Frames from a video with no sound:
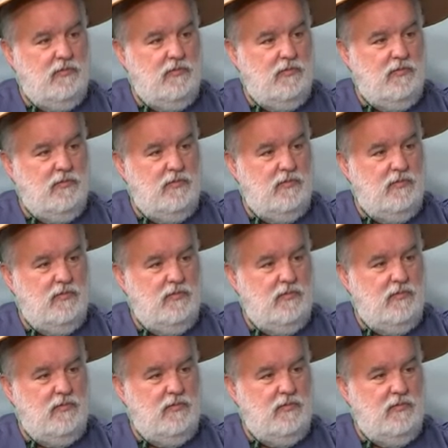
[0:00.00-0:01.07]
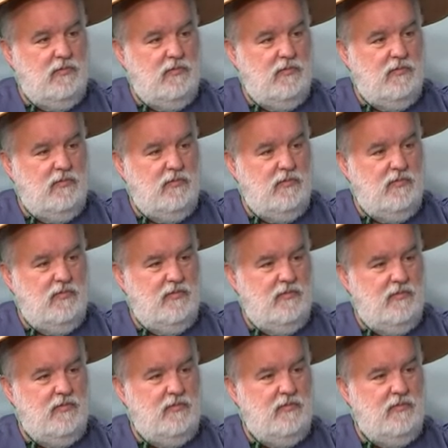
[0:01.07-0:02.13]

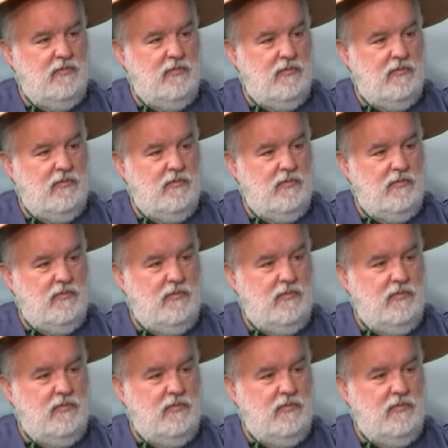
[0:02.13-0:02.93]
(silent)